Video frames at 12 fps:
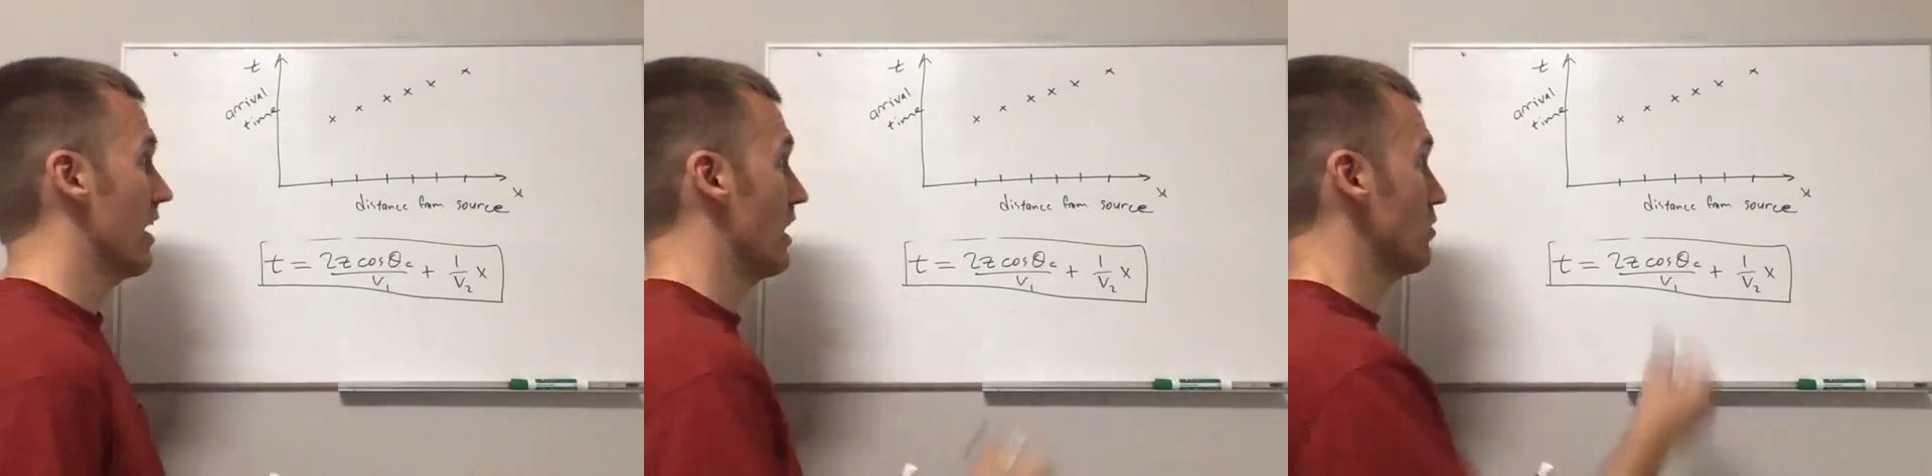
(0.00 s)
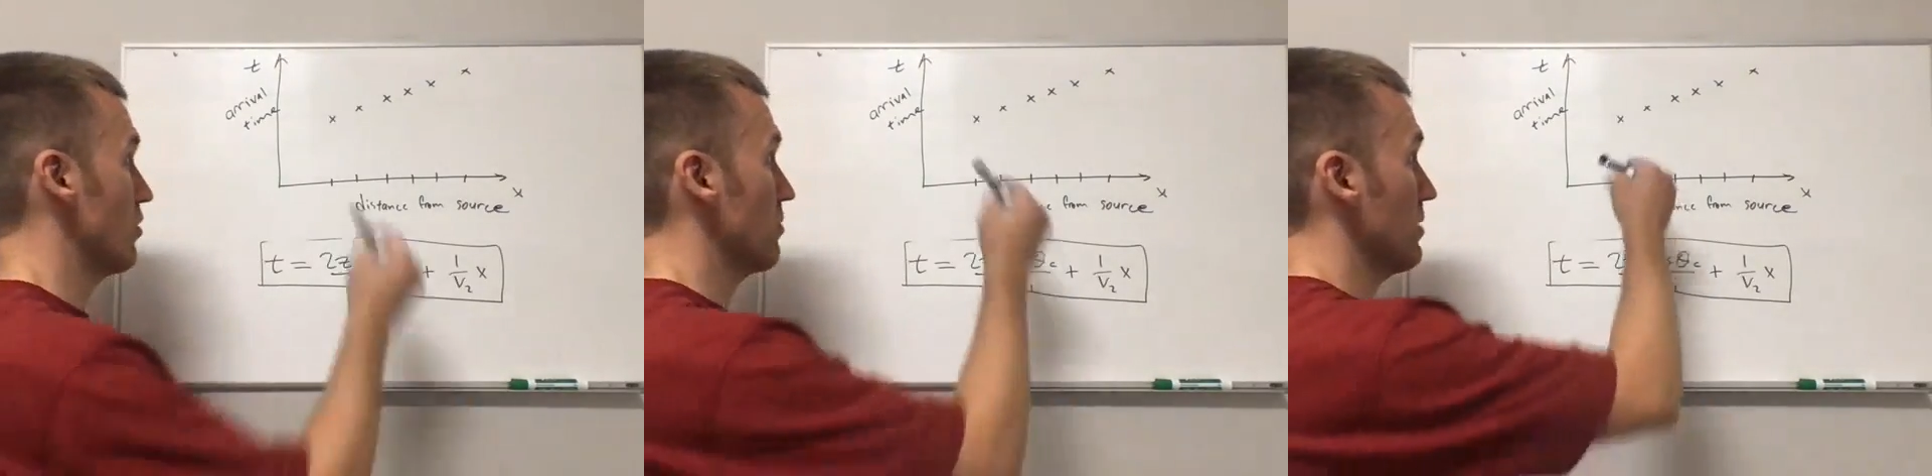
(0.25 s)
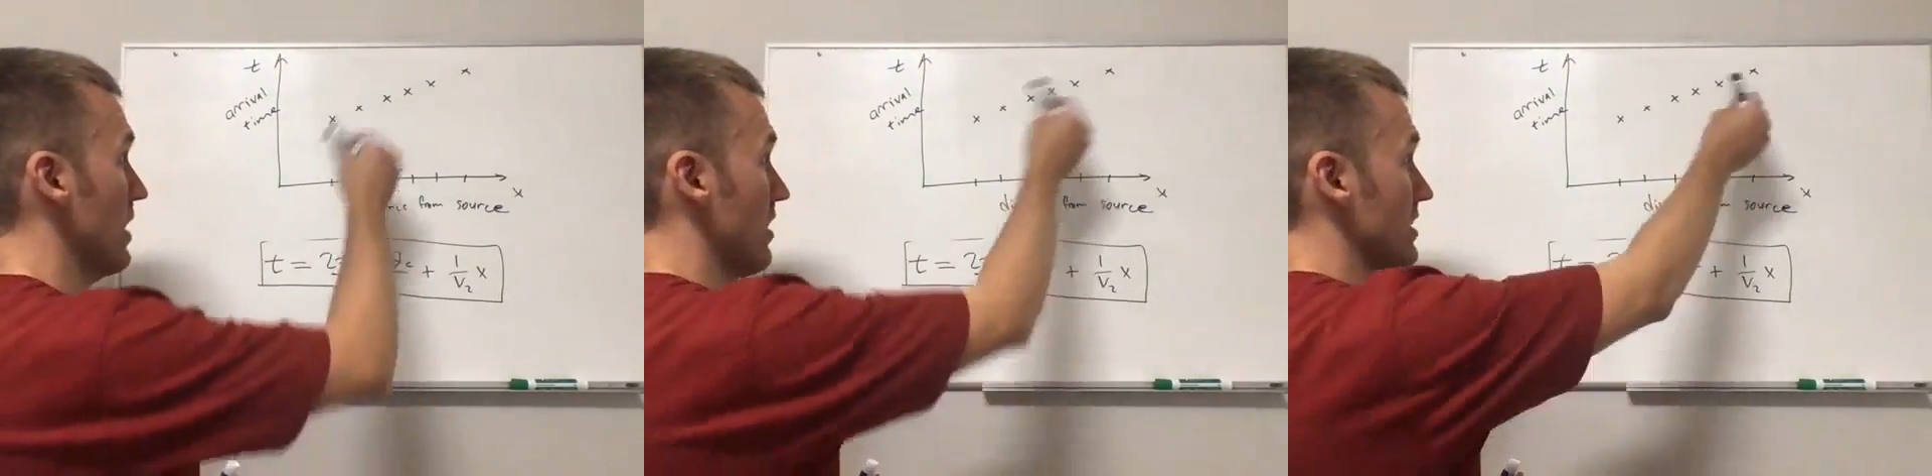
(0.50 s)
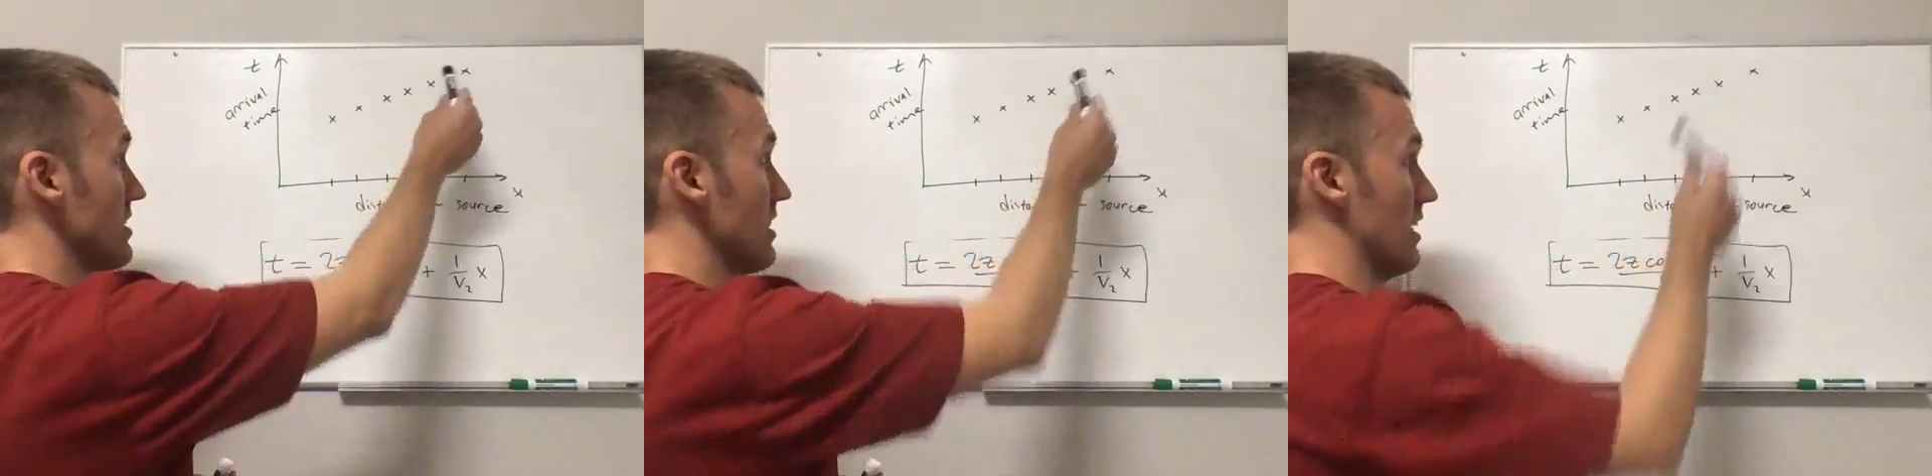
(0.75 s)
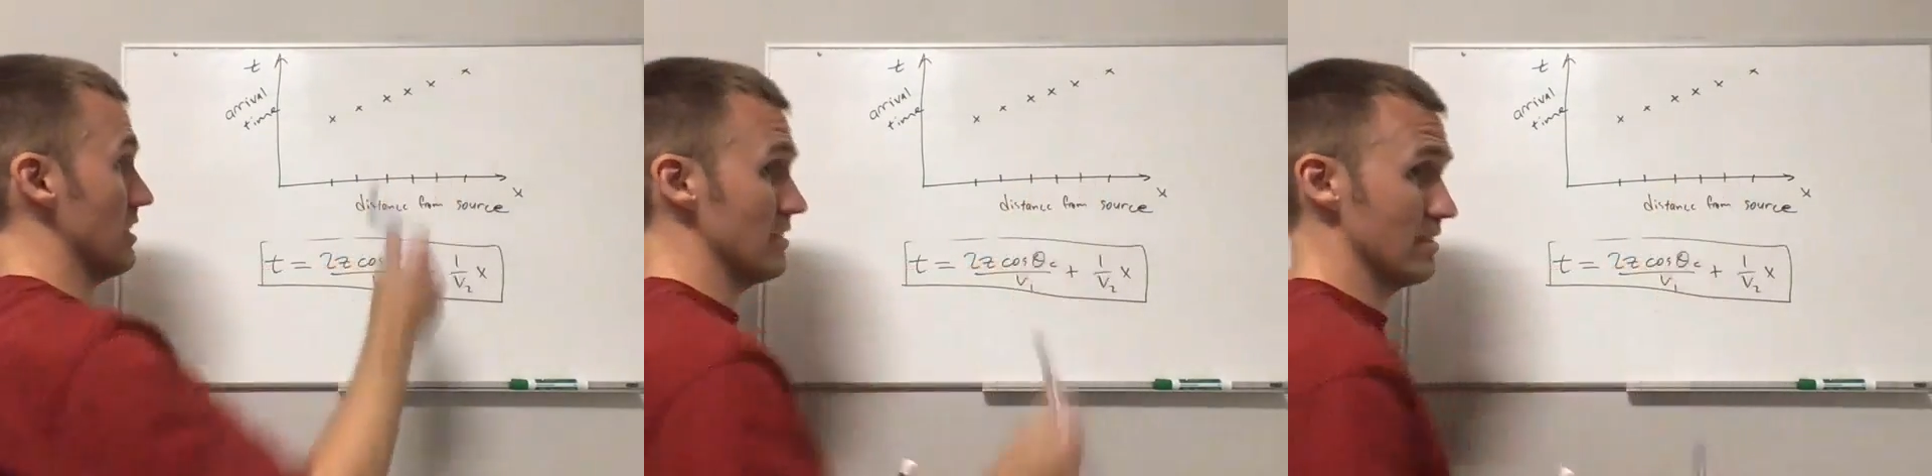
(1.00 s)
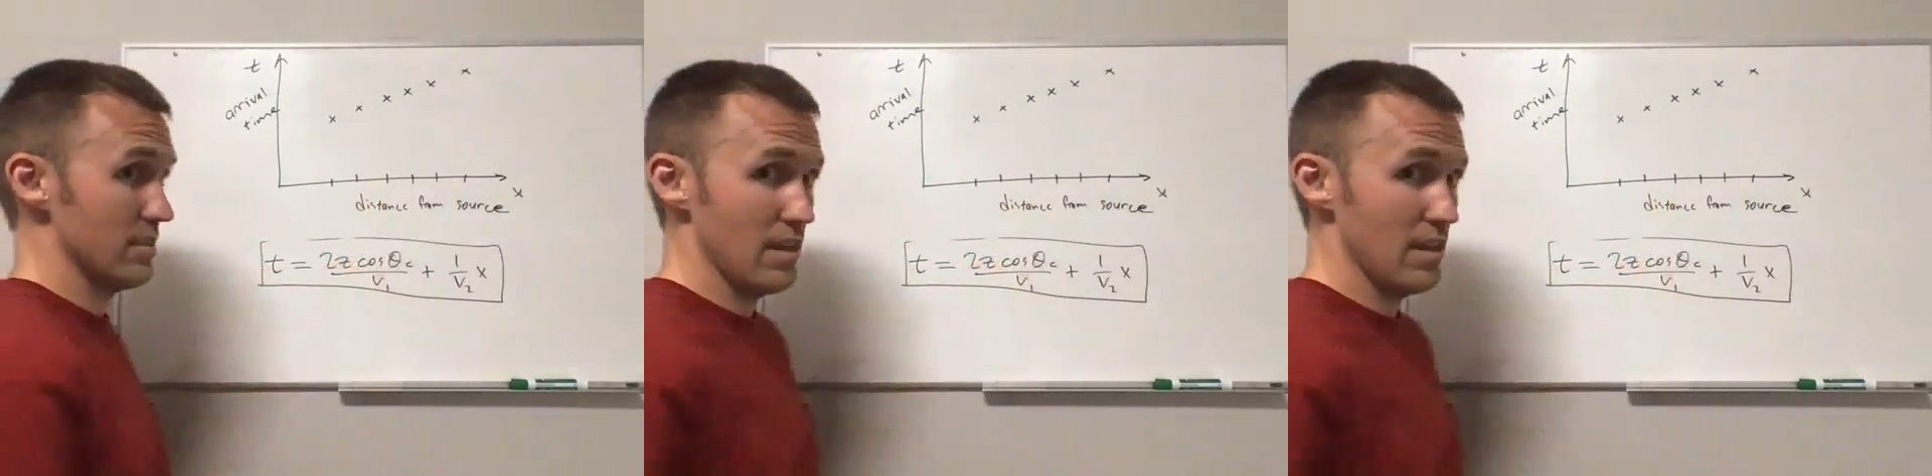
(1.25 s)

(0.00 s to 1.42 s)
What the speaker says: And we plot these lines.